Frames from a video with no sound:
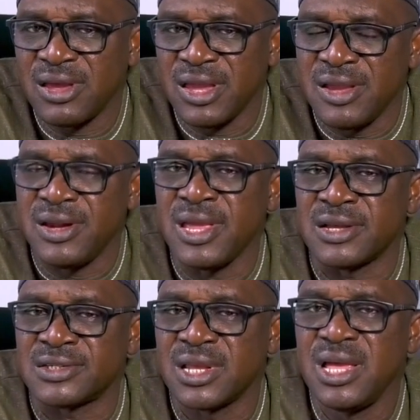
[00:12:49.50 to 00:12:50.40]

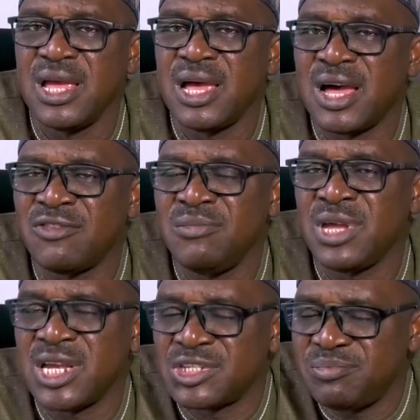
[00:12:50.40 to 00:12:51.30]
areas have been
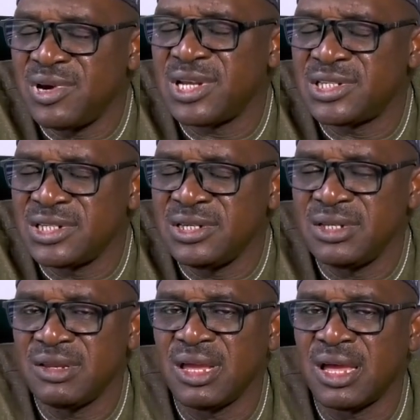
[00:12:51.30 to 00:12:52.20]

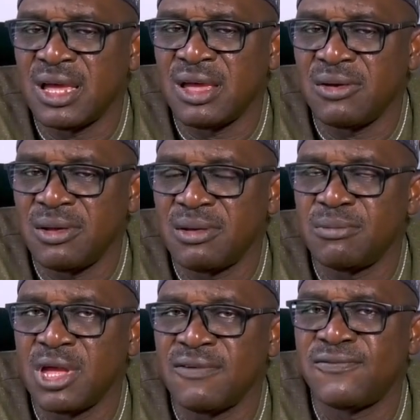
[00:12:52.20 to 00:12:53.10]
experiencing
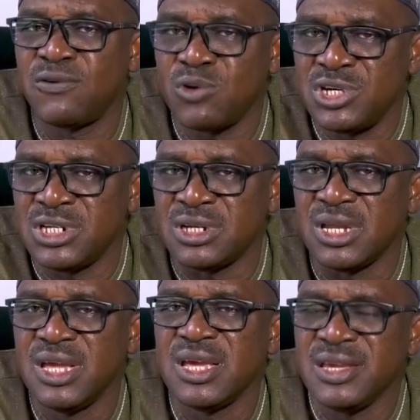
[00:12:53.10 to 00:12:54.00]
flooding
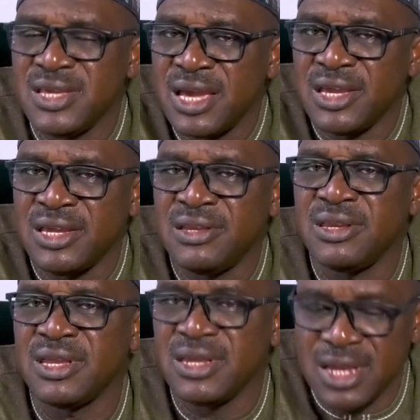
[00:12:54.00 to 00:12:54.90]
year
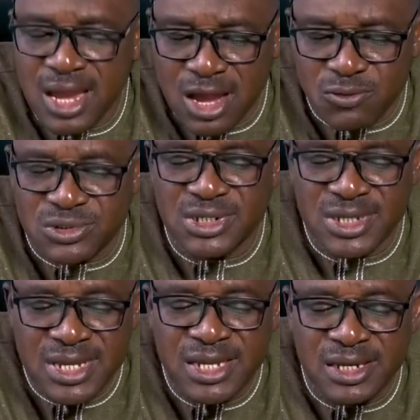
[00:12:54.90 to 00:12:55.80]
in, year out,
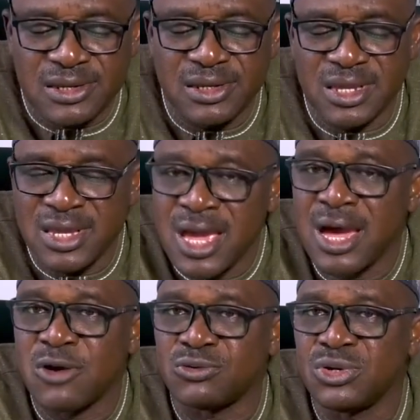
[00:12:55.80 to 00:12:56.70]
year in, year
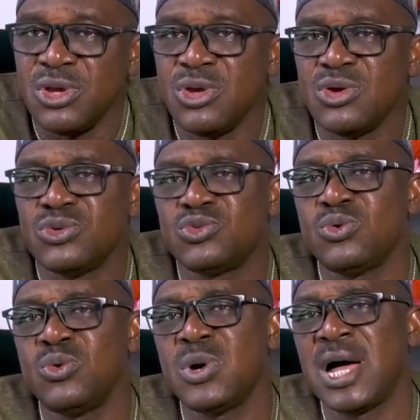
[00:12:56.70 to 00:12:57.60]
out.
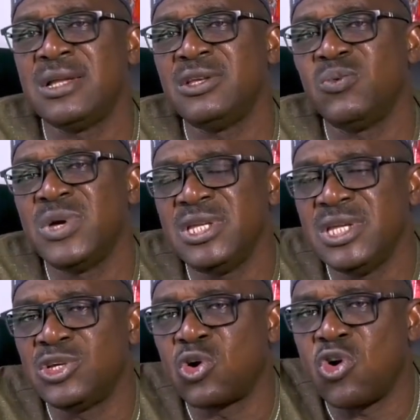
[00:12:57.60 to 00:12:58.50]
So, and when
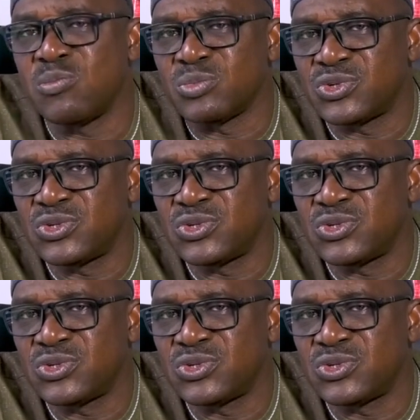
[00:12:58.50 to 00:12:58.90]
it comes,